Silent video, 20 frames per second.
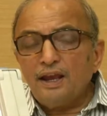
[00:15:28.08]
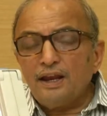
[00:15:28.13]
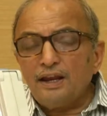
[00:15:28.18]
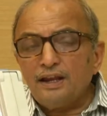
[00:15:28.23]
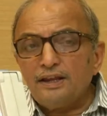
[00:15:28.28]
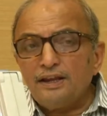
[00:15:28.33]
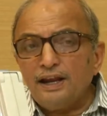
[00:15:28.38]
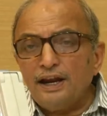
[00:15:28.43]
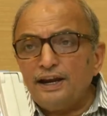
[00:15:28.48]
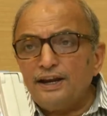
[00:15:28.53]
It
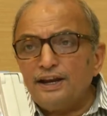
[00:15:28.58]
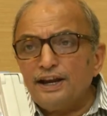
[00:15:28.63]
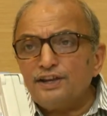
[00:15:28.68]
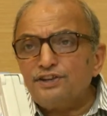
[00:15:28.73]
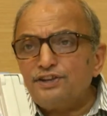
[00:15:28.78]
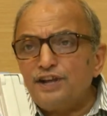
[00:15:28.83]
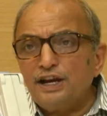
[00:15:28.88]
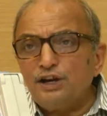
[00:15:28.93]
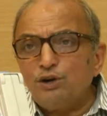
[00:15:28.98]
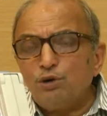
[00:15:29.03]
is
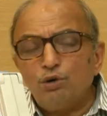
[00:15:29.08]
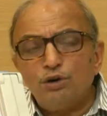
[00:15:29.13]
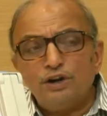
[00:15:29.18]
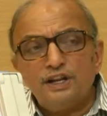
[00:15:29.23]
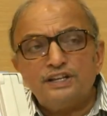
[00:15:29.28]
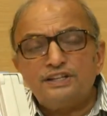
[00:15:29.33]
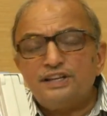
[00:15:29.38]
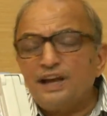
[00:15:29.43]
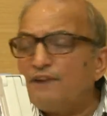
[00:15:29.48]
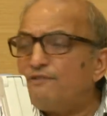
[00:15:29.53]
interesting to
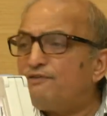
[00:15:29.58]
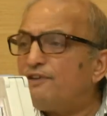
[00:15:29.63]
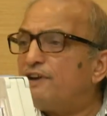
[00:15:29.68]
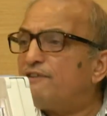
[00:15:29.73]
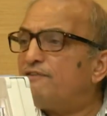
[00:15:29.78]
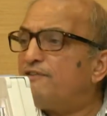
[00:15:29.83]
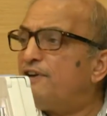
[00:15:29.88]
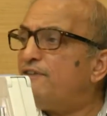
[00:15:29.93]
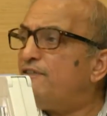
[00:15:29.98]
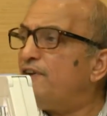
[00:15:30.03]
decipher
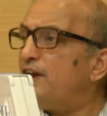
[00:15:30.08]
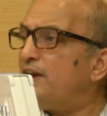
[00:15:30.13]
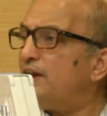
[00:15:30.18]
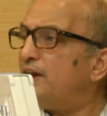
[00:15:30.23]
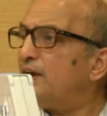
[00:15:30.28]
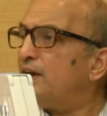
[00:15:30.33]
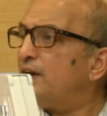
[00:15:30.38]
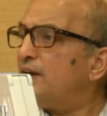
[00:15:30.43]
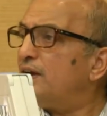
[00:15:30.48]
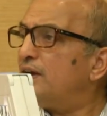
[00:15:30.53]

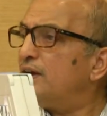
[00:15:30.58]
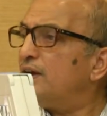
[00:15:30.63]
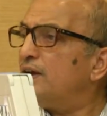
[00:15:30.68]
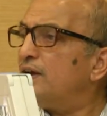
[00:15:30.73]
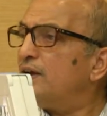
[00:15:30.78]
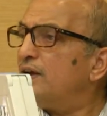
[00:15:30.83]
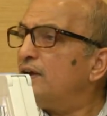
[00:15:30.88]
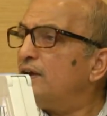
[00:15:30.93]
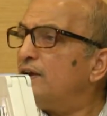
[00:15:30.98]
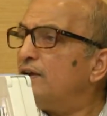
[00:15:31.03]
weaving
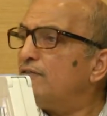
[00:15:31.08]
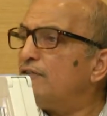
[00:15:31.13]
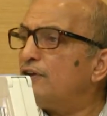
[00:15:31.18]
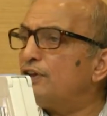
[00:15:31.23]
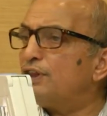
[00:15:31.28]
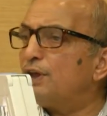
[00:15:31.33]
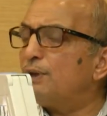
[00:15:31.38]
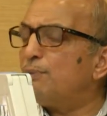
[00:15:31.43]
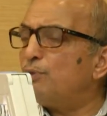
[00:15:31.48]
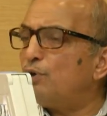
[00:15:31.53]

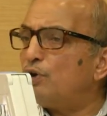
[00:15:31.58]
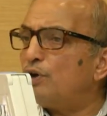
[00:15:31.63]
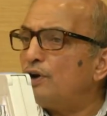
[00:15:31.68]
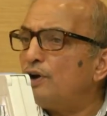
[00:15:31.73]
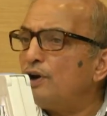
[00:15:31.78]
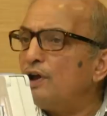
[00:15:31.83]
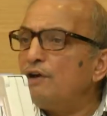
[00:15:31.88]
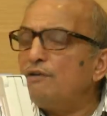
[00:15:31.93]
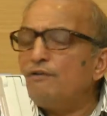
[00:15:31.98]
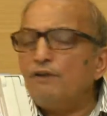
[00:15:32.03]
furthermore.
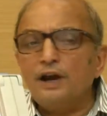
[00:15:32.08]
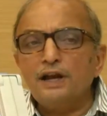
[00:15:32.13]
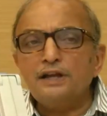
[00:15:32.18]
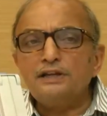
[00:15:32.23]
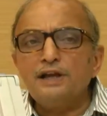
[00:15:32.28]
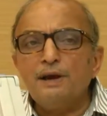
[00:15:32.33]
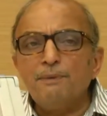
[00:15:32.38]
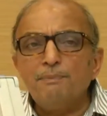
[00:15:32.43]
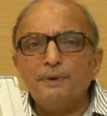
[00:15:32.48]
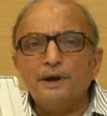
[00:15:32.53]
For
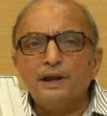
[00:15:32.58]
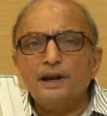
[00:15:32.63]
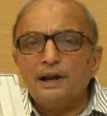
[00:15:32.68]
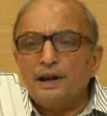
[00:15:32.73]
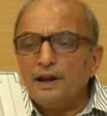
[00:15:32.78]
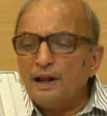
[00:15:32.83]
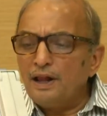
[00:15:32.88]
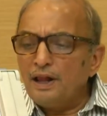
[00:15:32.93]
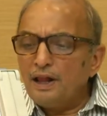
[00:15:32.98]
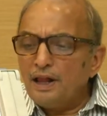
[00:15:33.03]

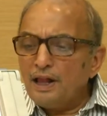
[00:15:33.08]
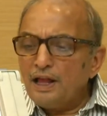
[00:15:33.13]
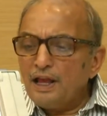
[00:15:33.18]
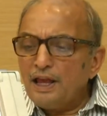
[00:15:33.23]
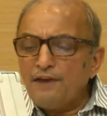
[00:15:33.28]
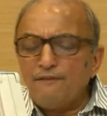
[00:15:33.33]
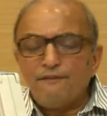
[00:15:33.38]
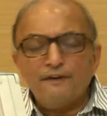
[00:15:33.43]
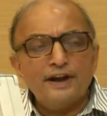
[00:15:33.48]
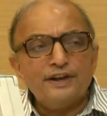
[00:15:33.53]
example,
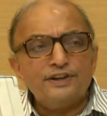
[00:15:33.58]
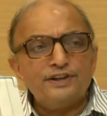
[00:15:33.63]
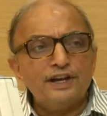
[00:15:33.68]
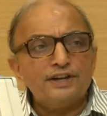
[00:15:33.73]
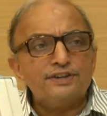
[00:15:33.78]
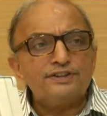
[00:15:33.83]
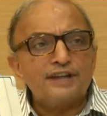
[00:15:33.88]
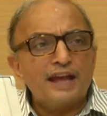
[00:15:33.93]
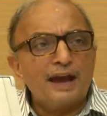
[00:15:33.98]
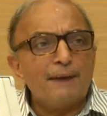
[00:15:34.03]
if I
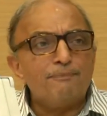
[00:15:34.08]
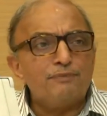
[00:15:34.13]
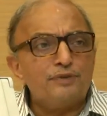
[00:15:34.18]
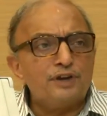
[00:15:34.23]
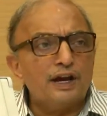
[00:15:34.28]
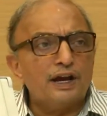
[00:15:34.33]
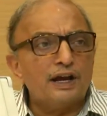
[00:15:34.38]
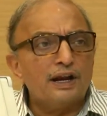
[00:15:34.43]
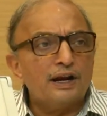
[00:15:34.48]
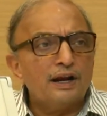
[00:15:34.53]
just
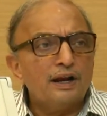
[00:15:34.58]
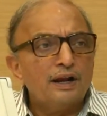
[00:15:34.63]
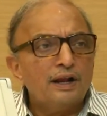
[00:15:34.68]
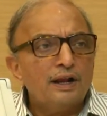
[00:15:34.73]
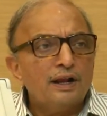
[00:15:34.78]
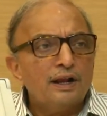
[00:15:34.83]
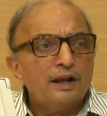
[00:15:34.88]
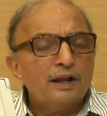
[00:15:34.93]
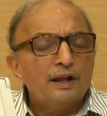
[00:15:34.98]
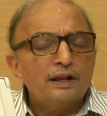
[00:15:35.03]
capture
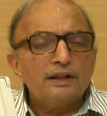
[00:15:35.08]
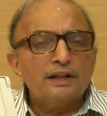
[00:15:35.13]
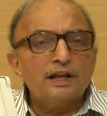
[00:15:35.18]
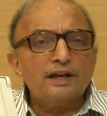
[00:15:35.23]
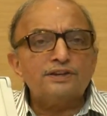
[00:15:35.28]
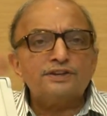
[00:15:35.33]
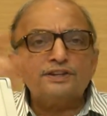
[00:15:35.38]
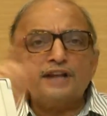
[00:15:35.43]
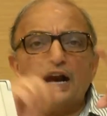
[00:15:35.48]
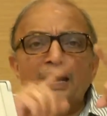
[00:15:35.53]
the
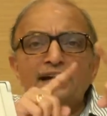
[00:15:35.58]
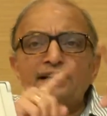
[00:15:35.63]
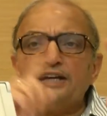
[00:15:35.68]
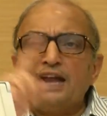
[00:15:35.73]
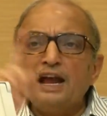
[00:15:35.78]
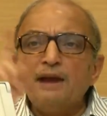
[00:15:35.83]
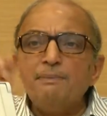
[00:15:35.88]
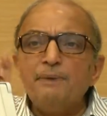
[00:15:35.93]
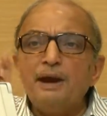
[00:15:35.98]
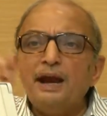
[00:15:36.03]
start
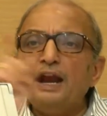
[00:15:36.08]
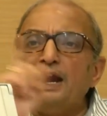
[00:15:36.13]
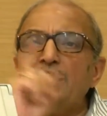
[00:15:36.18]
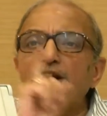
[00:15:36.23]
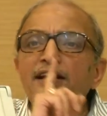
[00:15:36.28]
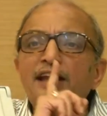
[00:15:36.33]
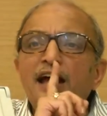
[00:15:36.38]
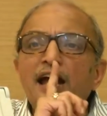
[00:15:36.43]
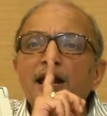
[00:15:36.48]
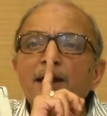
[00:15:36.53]
time,
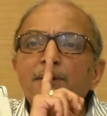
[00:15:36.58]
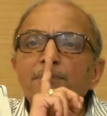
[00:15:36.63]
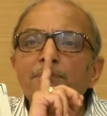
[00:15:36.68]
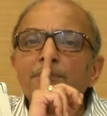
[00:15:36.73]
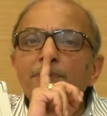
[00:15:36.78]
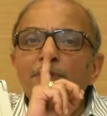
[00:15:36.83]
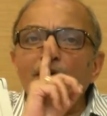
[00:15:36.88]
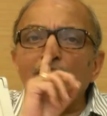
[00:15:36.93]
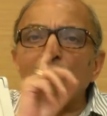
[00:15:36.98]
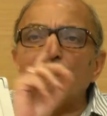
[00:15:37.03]
end time
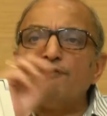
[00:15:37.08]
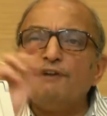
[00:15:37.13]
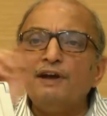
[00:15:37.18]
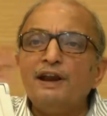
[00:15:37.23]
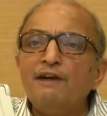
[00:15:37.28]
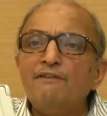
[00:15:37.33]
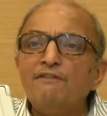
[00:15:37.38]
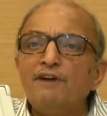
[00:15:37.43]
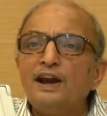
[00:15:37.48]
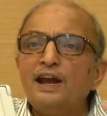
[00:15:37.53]
of
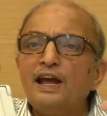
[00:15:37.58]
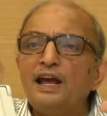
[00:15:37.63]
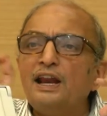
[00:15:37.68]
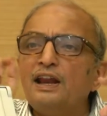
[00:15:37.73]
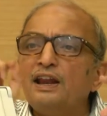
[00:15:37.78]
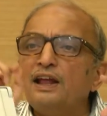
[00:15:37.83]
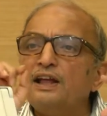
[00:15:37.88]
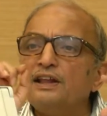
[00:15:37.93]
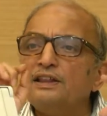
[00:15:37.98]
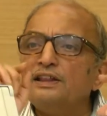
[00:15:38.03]
whenever a
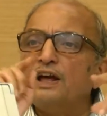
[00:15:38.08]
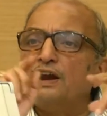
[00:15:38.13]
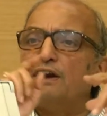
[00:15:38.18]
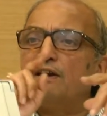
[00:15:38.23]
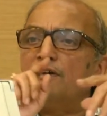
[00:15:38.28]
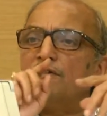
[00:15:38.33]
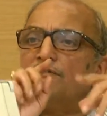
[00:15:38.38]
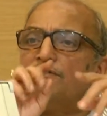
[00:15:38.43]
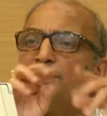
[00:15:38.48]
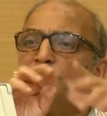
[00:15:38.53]
learner
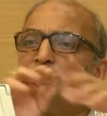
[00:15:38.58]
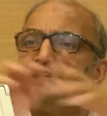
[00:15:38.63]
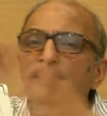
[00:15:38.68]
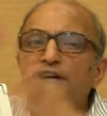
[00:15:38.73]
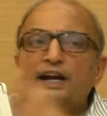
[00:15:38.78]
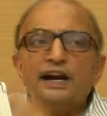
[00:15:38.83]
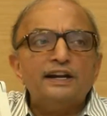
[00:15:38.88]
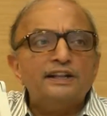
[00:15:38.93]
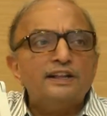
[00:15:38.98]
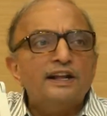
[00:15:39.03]

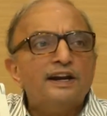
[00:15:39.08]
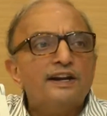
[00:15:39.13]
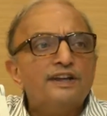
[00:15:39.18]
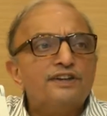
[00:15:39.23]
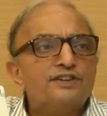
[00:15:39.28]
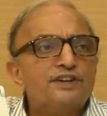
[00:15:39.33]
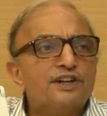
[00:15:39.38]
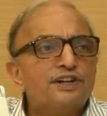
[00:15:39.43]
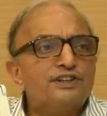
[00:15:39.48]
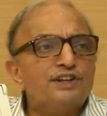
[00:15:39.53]
visited the
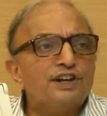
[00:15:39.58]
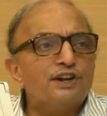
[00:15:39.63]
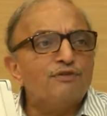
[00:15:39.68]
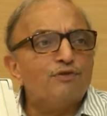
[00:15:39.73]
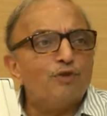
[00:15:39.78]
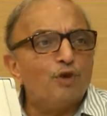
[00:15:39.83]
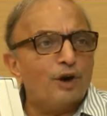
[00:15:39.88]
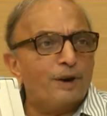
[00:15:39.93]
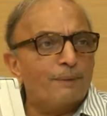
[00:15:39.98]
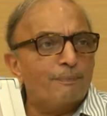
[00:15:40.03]
discussion
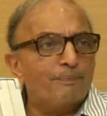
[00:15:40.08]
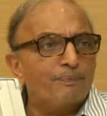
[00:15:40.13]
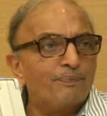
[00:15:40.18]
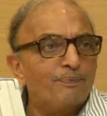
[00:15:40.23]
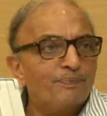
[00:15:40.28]
forum.